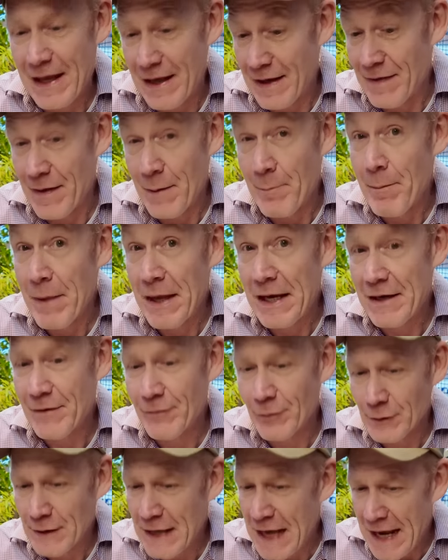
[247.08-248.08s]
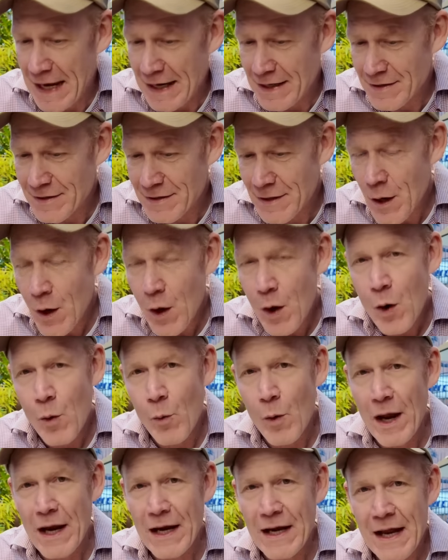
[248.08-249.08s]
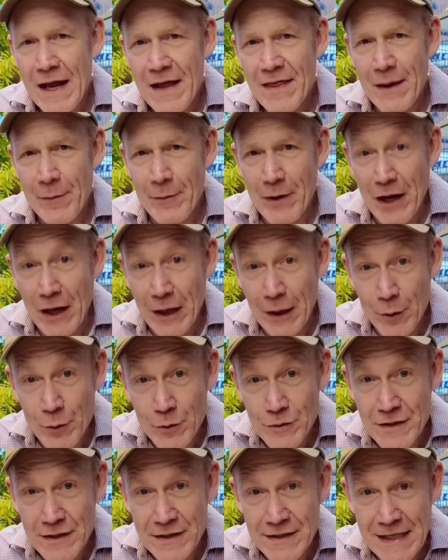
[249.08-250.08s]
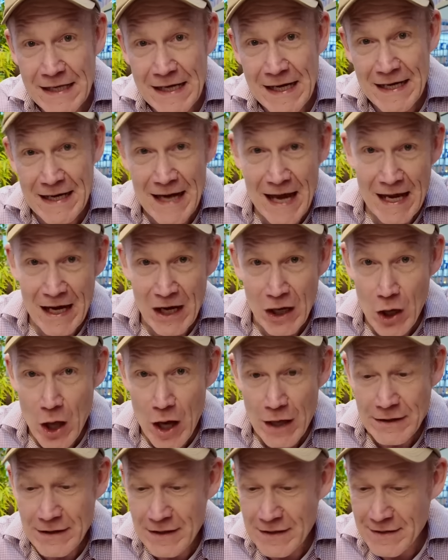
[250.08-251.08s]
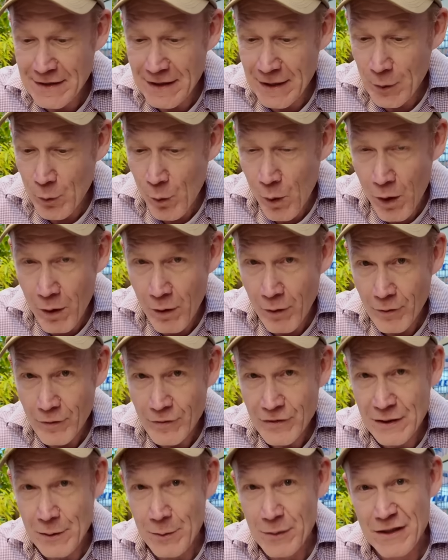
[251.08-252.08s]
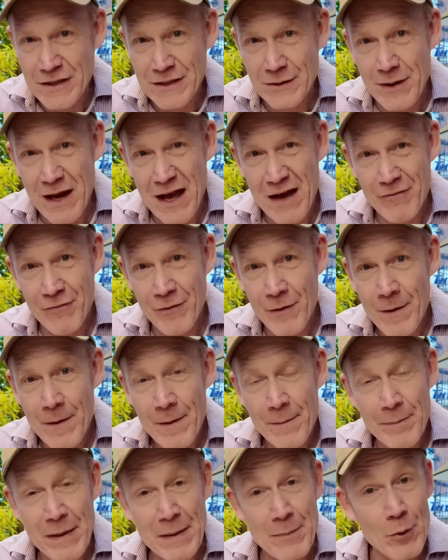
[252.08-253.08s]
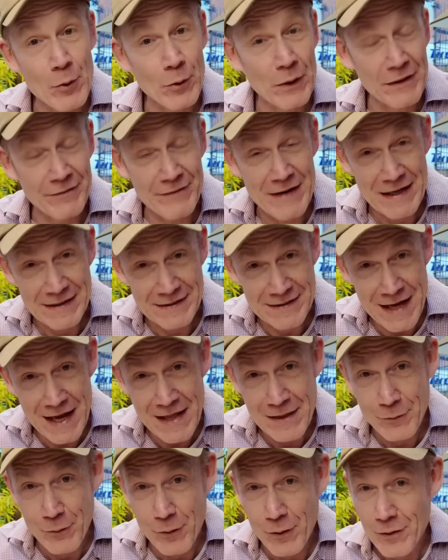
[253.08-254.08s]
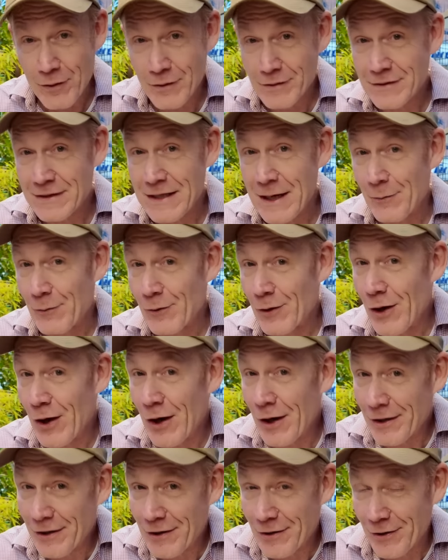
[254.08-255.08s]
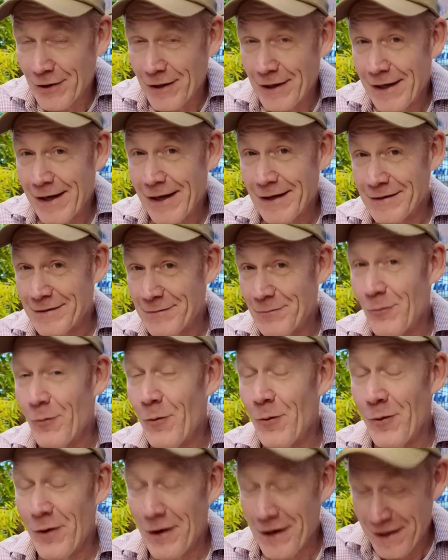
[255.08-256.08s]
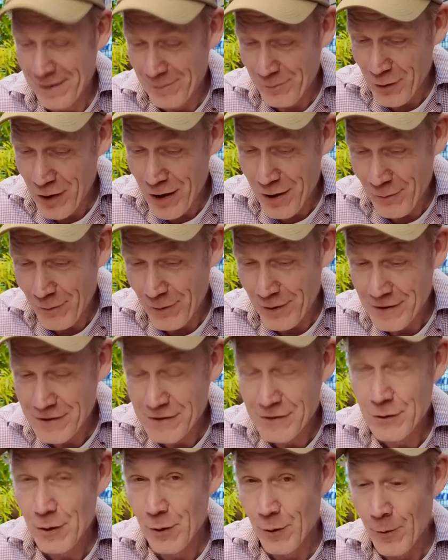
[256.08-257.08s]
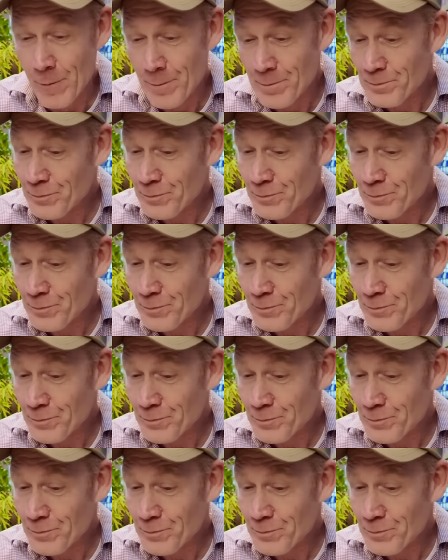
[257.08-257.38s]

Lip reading: in the medieval days, when they would close the city at night, lock the city walls, you would still have people who lived outside the walls that were hungry and wanted bratwurst. So